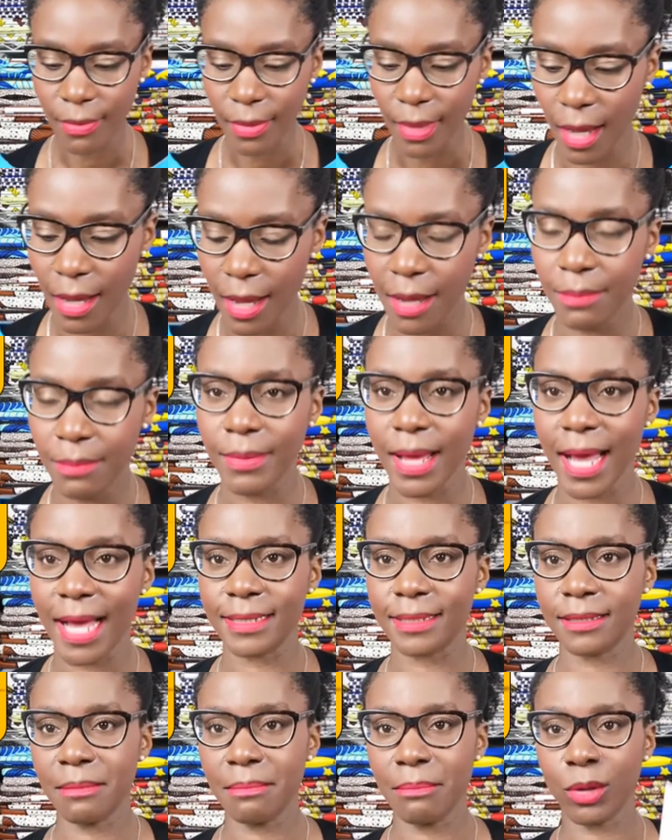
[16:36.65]
Um, as
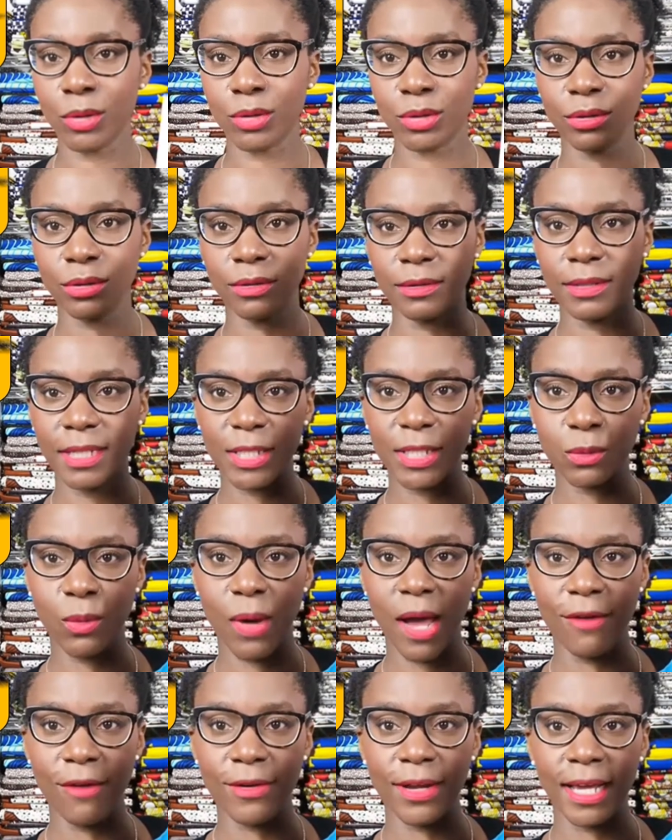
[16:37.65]
the model is
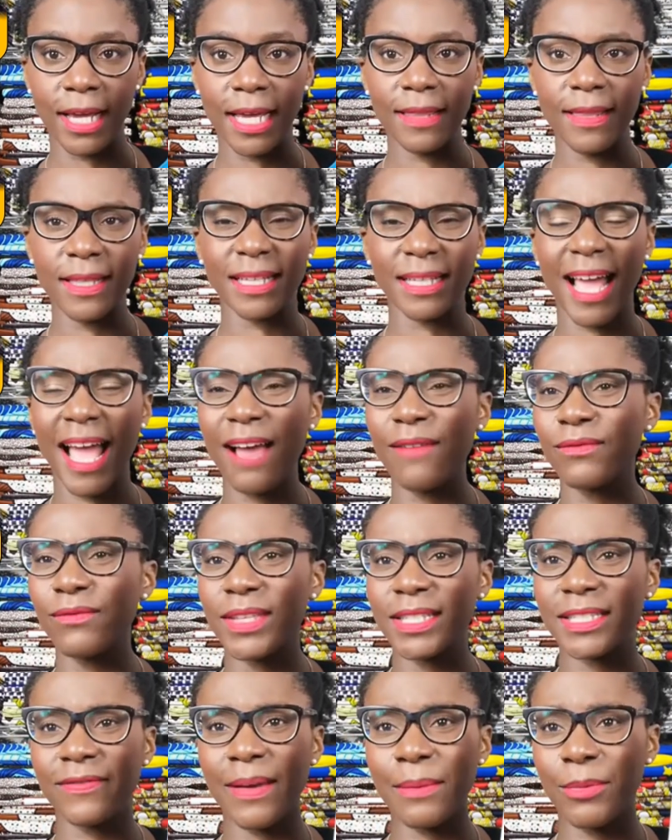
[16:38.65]
wearing and if I have this
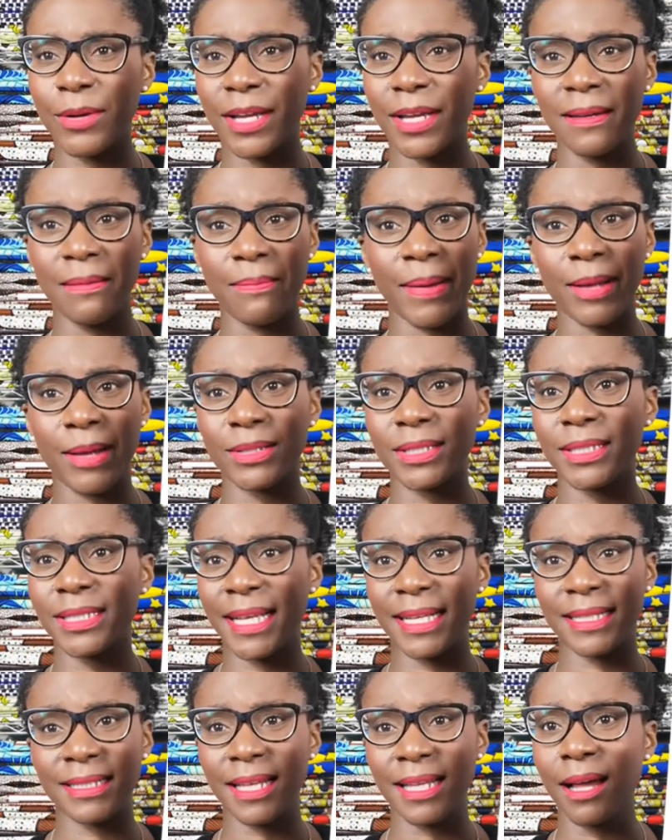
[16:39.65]
fabric in about
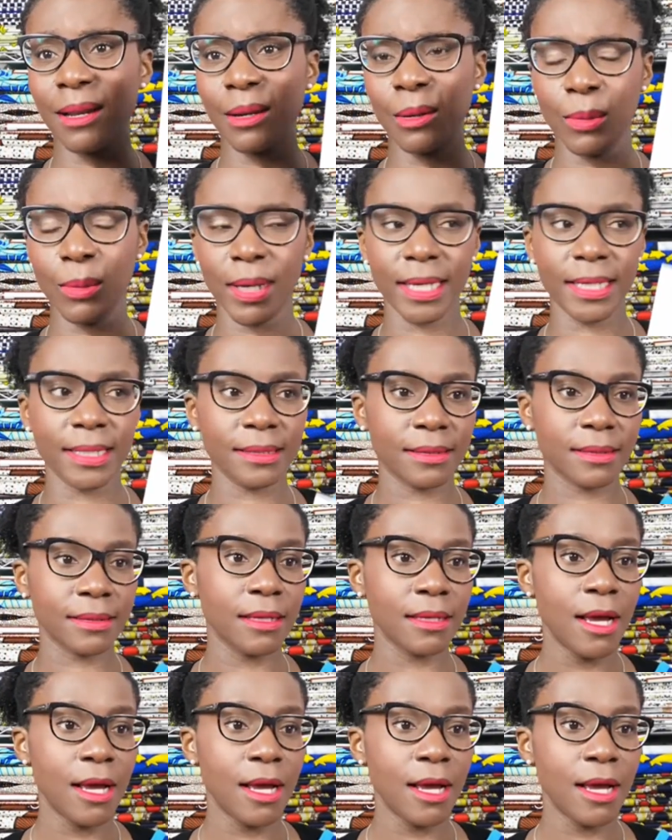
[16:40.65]
six colorways